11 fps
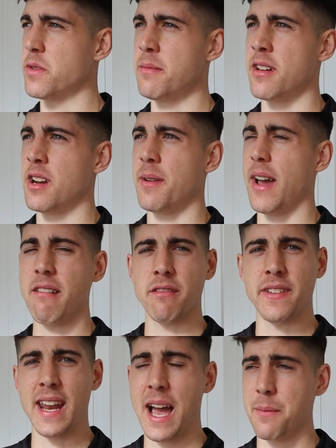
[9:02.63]
What am I on about?
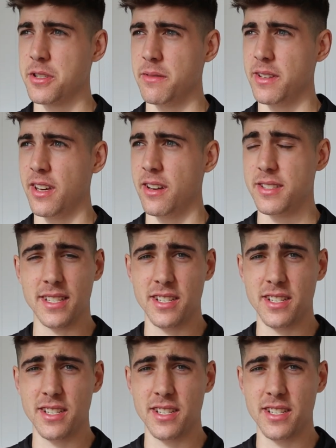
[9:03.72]
Everything absolutely hurts.